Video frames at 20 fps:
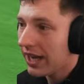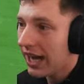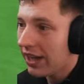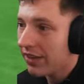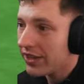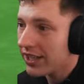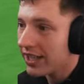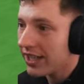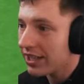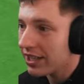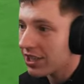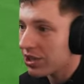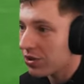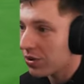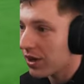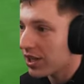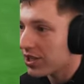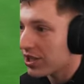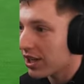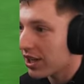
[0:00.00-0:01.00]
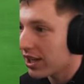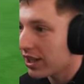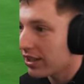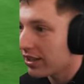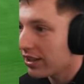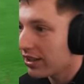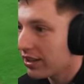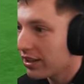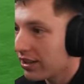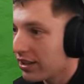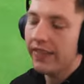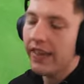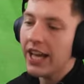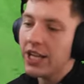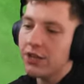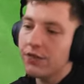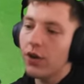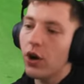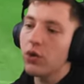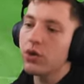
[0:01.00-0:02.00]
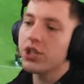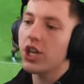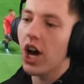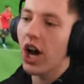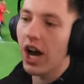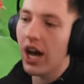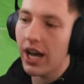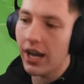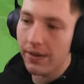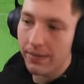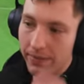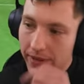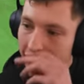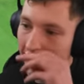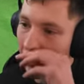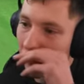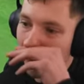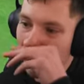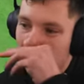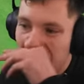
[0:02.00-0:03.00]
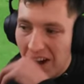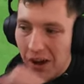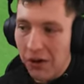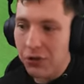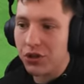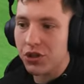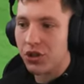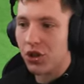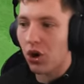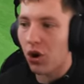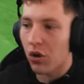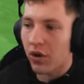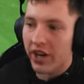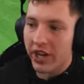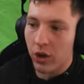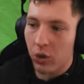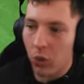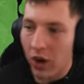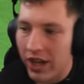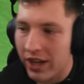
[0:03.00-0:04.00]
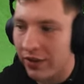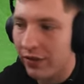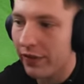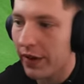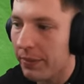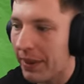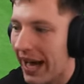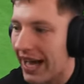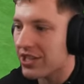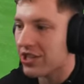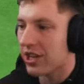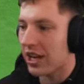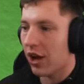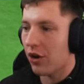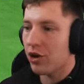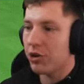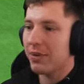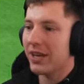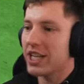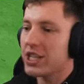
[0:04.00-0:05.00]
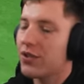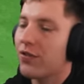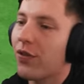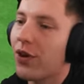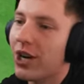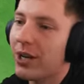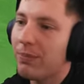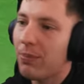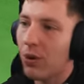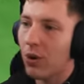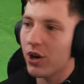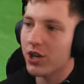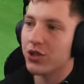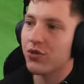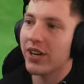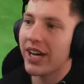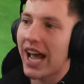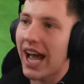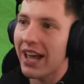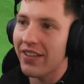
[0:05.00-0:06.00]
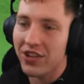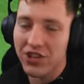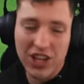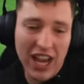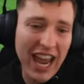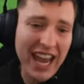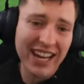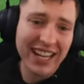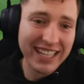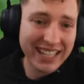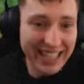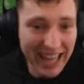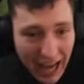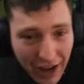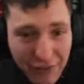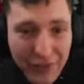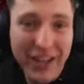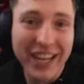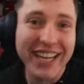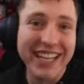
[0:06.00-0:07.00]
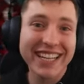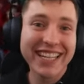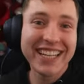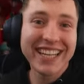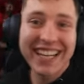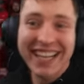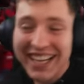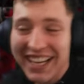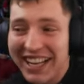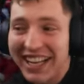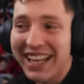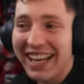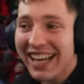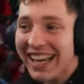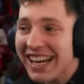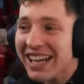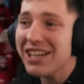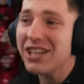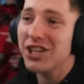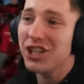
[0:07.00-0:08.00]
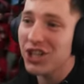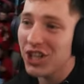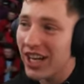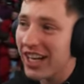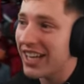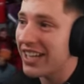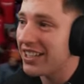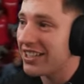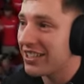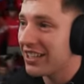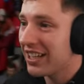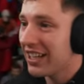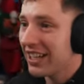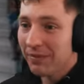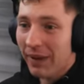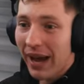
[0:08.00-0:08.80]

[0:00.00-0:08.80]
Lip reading: But Harvey nearly squeezed it in. And that's full time. Another low scoring win for Barcelona, but it's 3 points regardless. And another clean sheet.